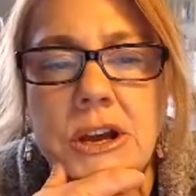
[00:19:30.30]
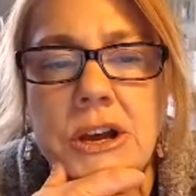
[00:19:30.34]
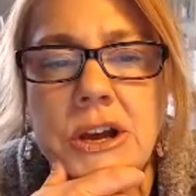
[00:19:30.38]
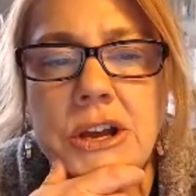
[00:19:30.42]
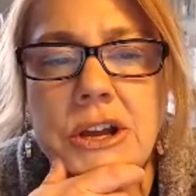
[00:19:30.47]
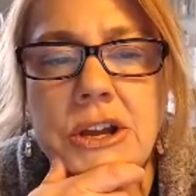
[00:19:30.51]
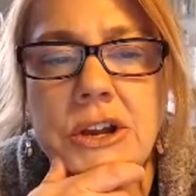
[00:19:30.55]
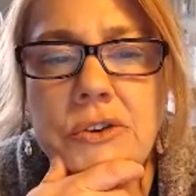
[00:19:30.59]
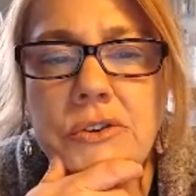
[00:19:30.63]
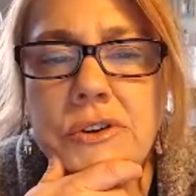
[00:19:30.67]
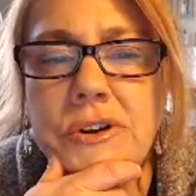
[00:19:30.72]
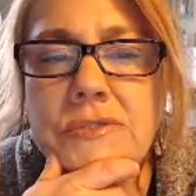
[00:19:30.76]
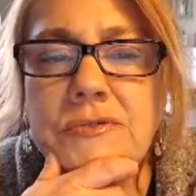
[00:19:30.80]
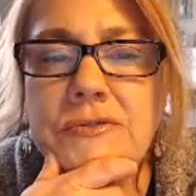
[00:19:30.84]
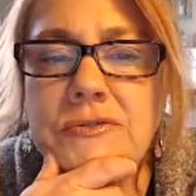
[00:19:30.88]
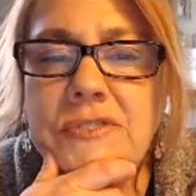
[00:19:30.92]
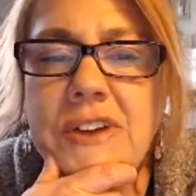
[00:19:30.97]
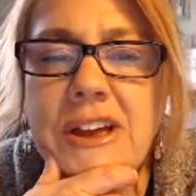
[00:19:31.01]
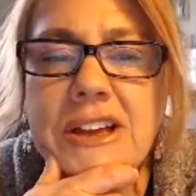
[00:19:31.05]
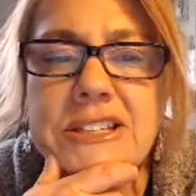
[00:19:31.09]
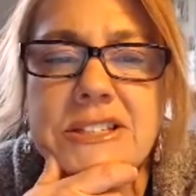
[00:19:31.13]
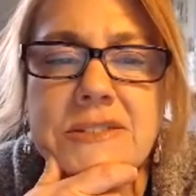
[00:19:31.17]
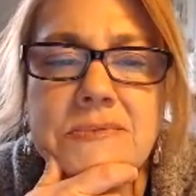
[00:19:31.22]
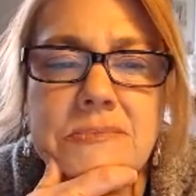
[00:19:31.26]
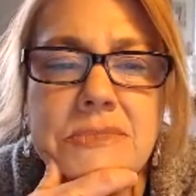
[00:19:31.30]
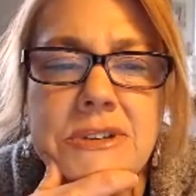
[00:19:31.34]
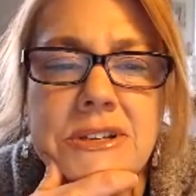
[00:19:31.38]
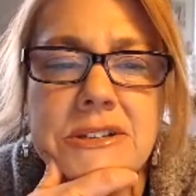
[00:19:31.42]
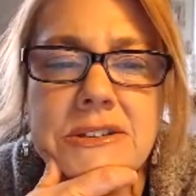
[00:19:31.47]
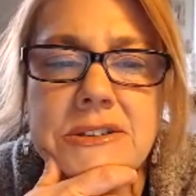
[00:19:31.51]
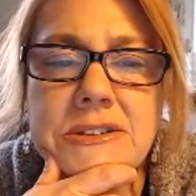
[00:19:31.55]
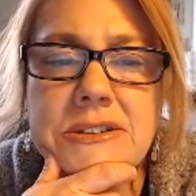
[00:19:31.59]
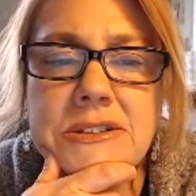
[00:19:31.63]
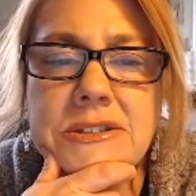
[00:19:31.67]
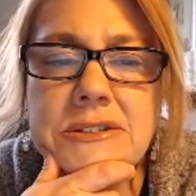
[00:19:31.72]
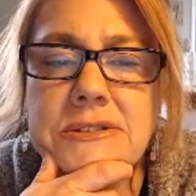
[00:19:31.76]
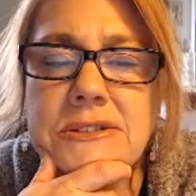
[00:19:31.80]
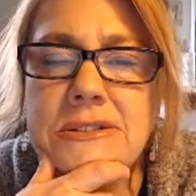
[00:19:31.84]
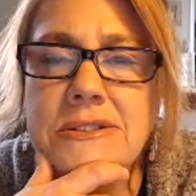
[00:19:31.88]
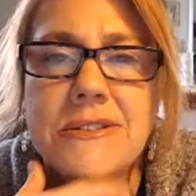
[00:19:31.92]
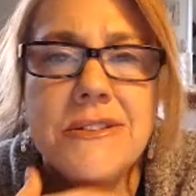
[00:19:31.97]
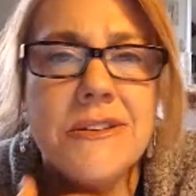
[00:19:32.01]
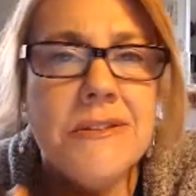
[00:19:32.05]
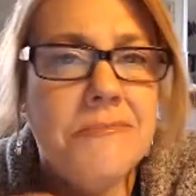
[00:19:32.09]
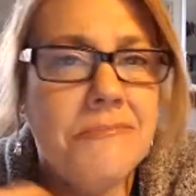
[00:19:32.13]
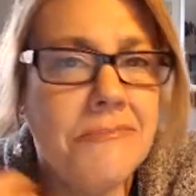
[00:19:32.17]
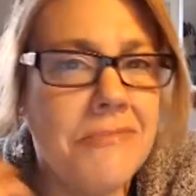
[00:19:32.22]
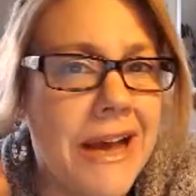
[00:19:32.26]
Your investments
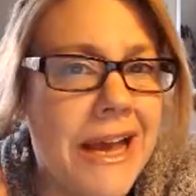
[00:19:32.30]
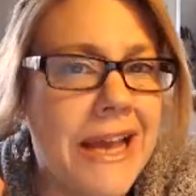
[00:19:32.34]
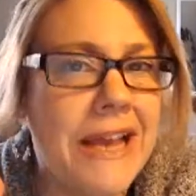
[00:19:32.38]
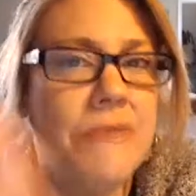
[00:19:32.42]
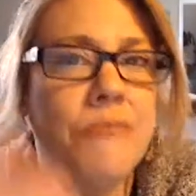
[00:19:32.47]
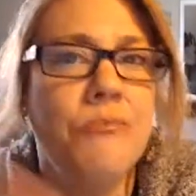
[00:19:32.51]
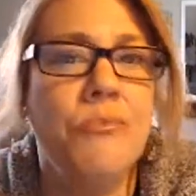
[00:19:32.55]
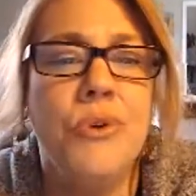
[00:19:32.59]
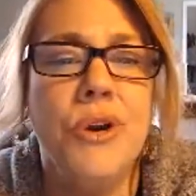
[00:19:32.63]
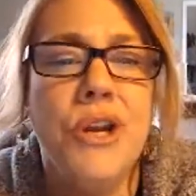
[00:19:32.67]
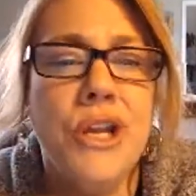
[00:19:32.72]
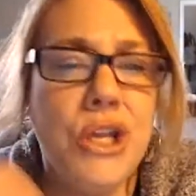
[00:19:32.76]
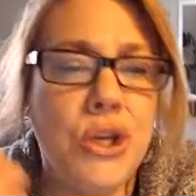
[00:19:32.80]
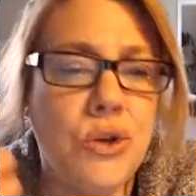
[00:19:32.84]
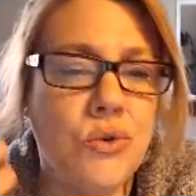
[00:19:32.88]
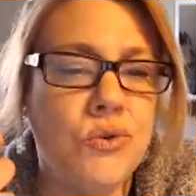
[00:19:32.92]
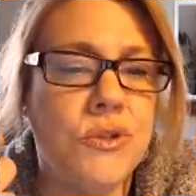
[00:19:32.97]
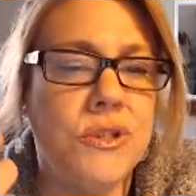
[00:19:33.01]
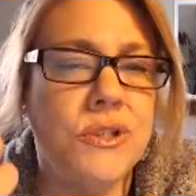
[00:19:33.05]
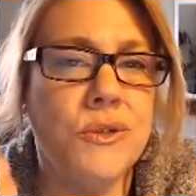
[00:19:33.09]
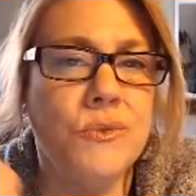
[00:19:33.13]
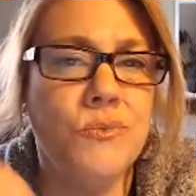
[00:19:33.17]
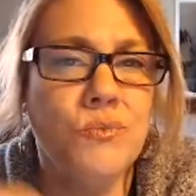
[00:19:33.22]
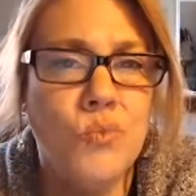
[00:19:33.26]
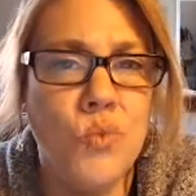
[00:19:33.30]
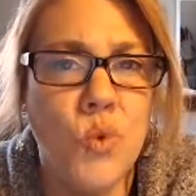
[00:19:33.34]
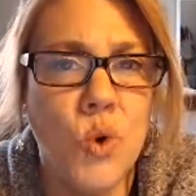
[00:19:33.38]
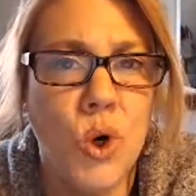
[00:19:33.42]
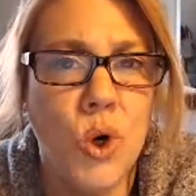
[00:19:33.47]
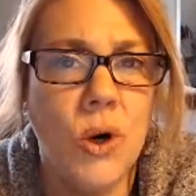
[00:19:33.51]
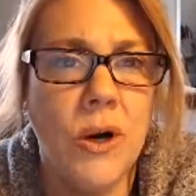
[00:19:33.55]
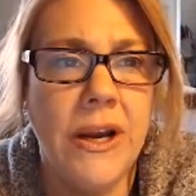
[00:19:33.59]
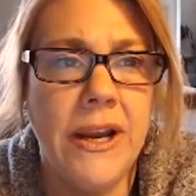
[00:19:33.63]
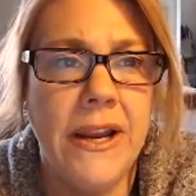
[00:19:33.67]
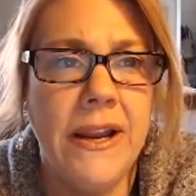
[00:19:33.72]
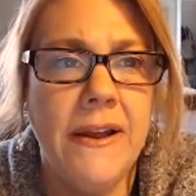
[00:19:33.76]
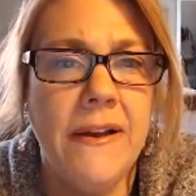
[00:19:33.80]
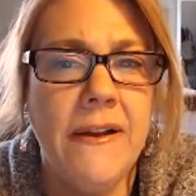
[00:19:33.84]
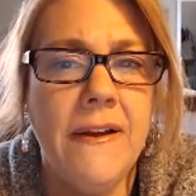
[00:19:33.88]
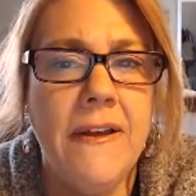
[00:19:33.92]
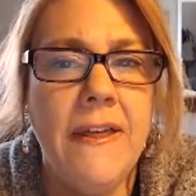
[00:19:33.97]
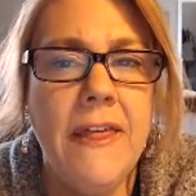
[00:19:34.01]
might bring you some worry.